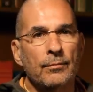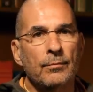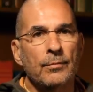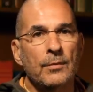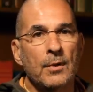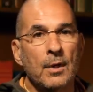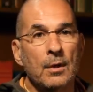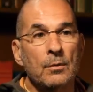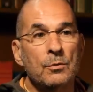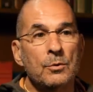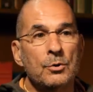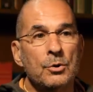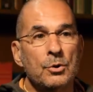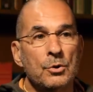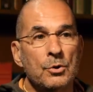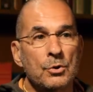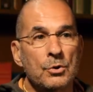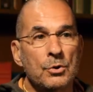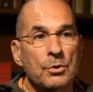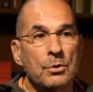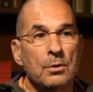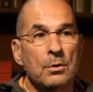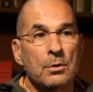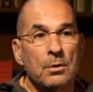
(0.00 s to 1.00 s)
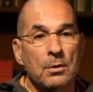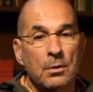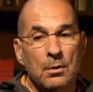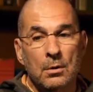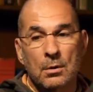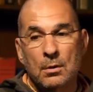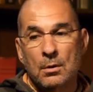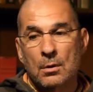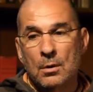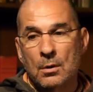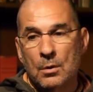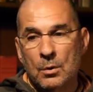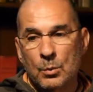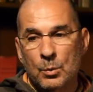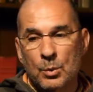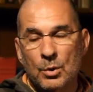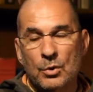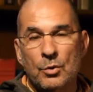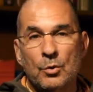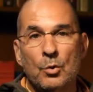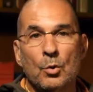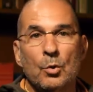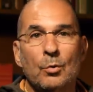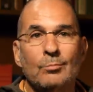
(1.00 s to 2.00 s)
that which is
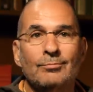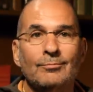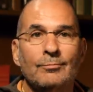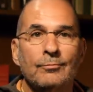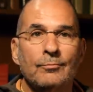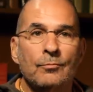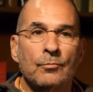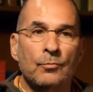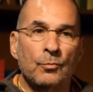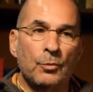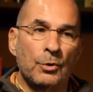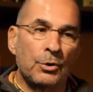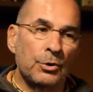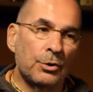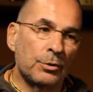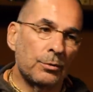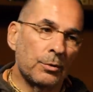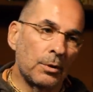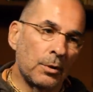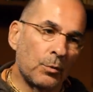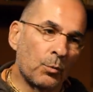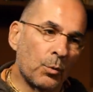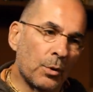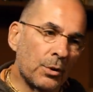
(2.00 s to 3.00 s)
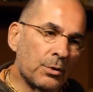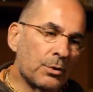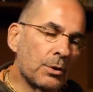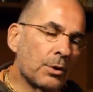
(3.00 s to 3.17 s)
with which in one